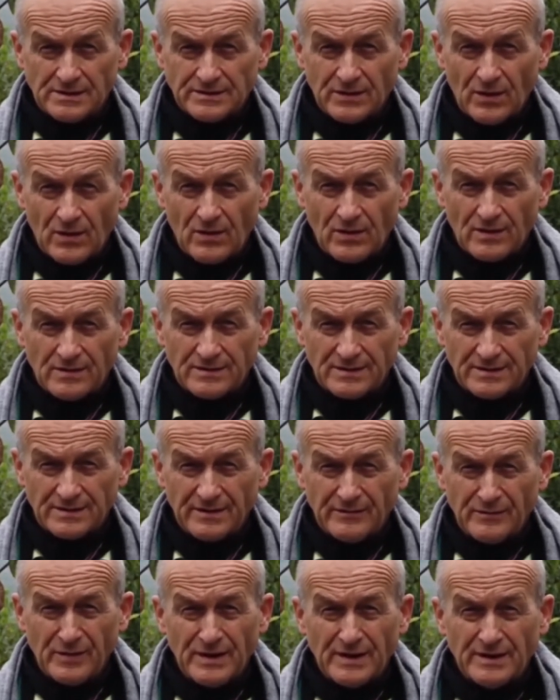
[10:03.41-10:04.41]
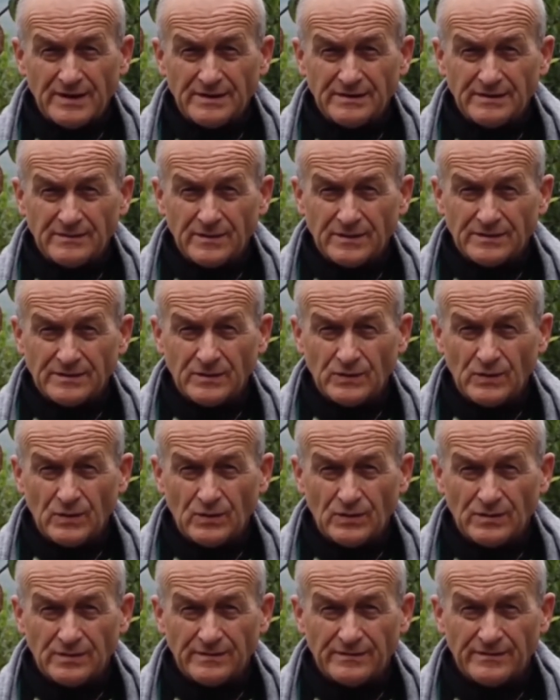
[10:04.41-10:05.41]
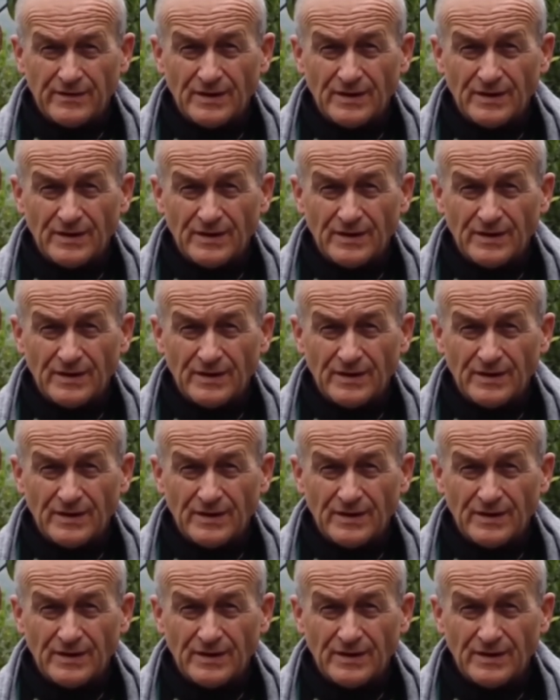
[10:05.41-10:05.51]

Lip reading: So give me a hint what to do.